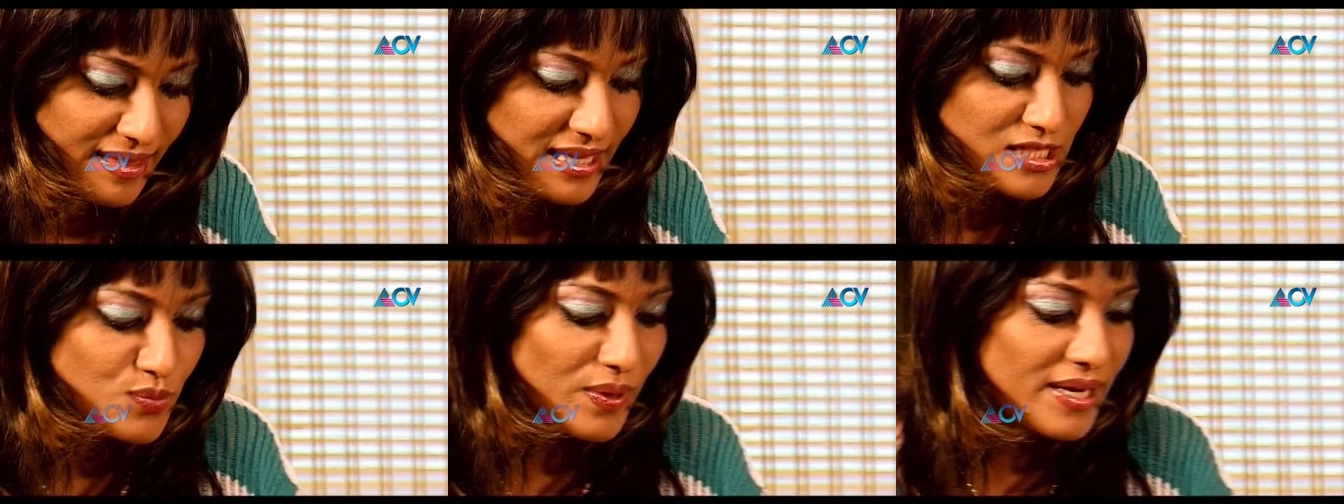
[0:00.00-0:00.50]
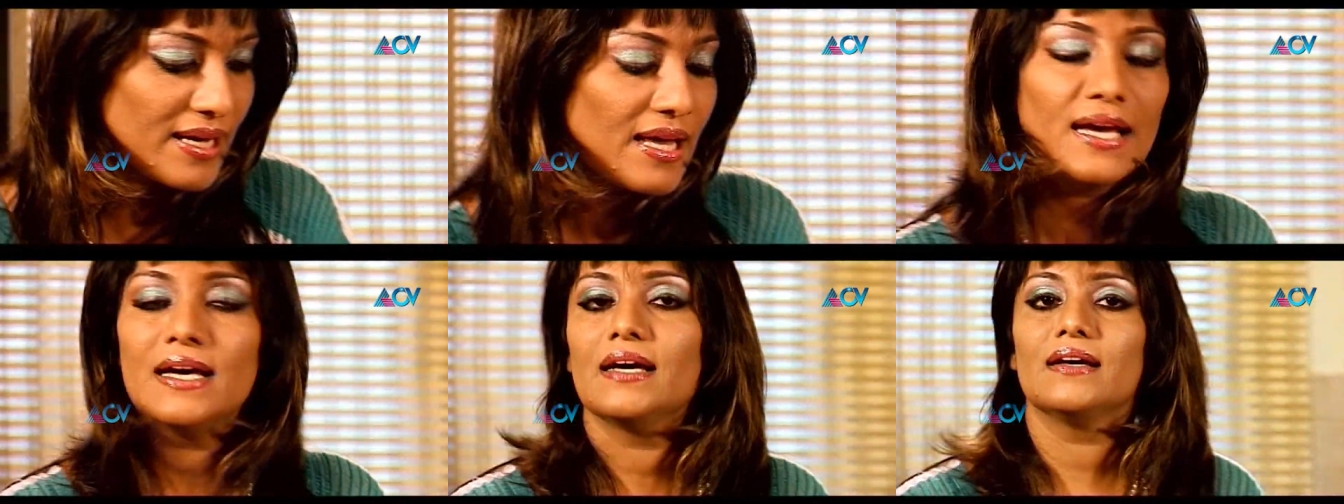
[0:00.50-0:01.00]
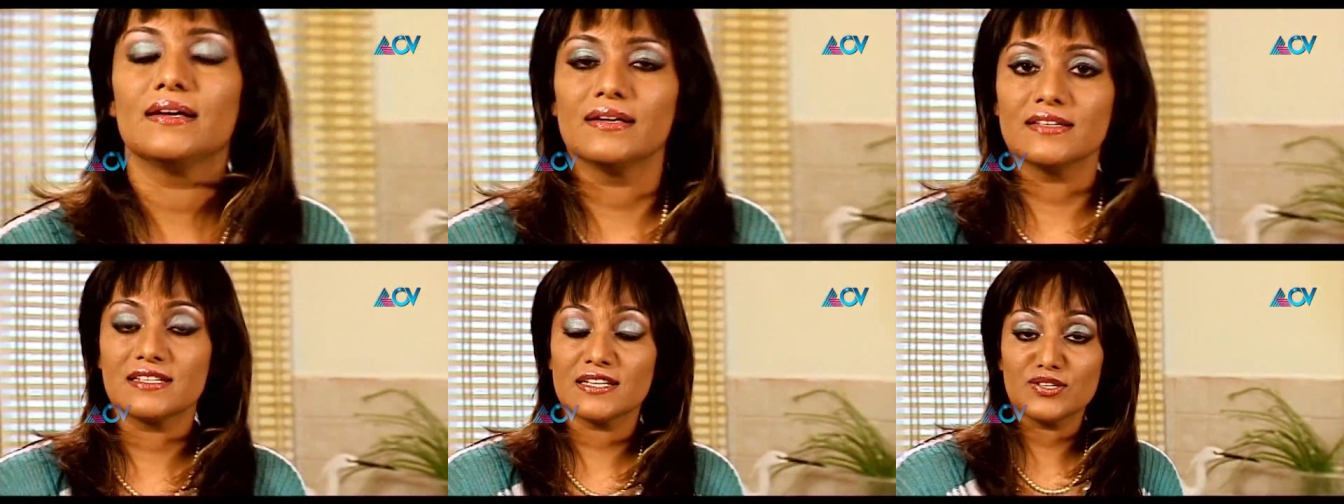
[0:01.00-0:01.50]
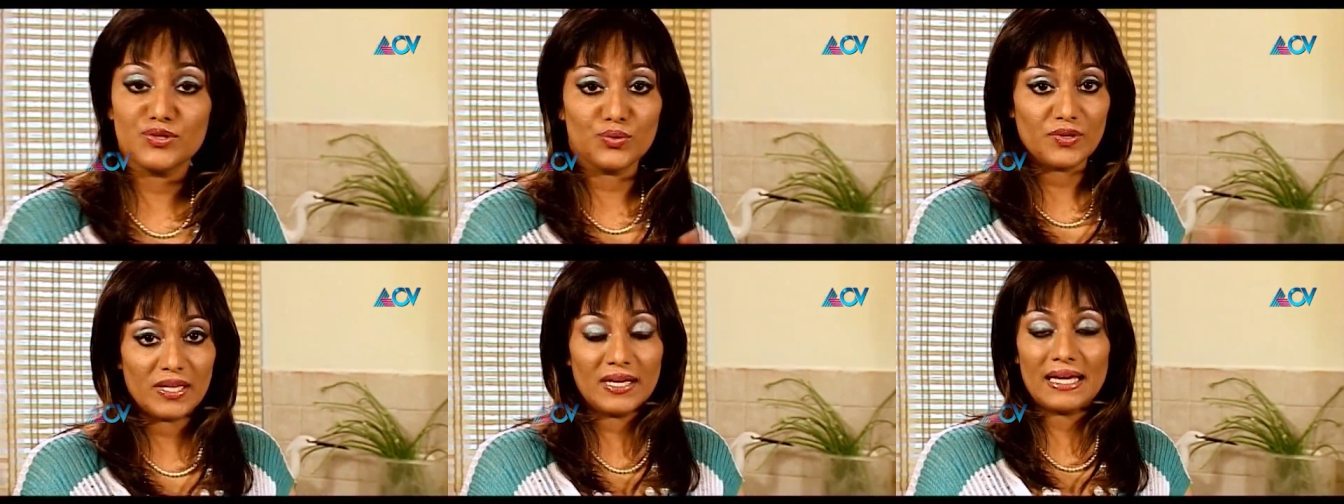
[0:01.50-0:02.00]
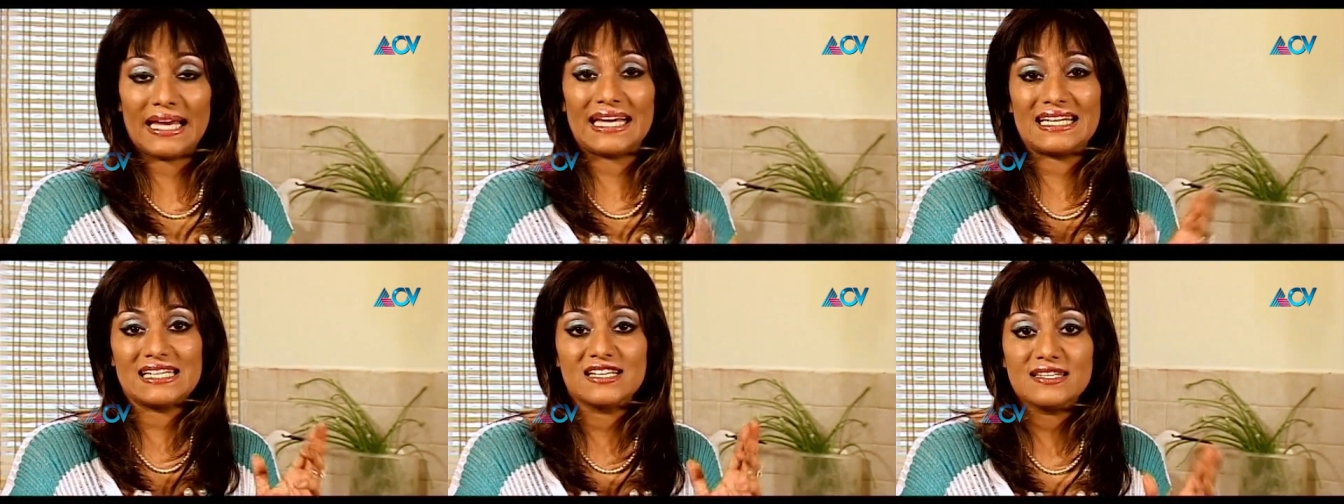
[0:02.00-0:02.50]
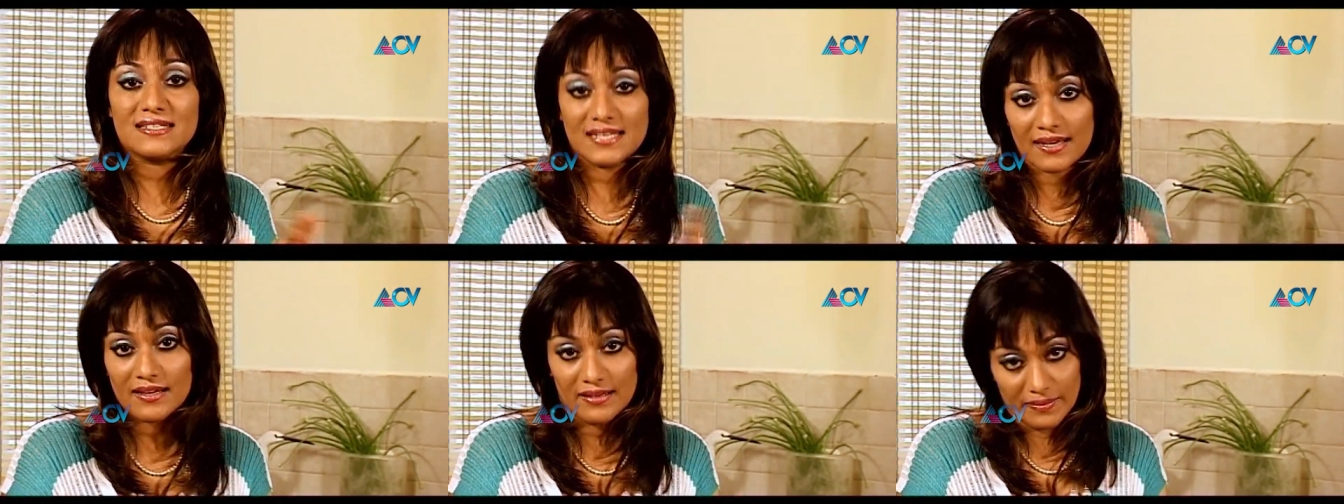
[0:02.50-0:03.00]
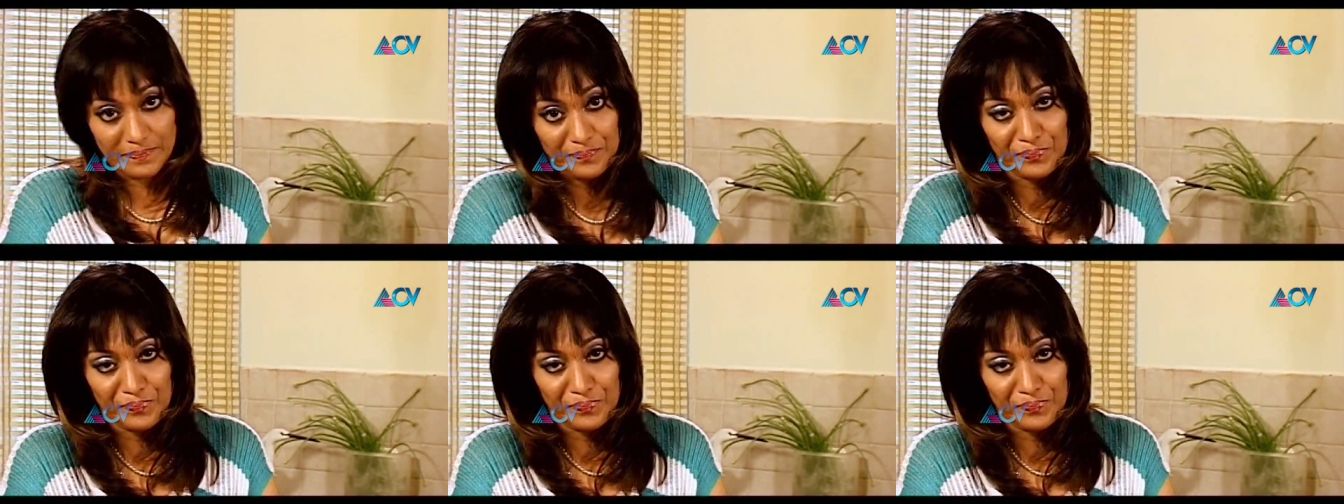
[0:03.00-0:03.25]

think that's why uh, tandoori and tikka,